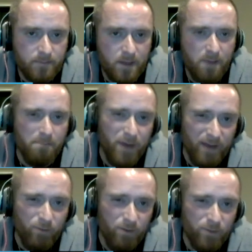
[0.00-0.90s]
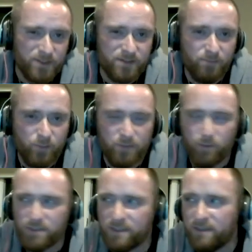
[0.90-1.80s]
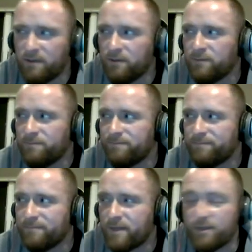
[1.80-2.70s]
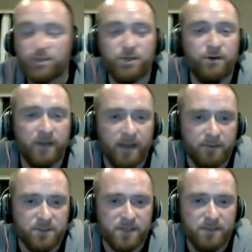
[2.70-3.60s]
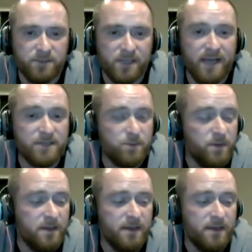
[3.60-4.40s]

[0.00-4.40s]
But what was a little concerning, I would say, was last week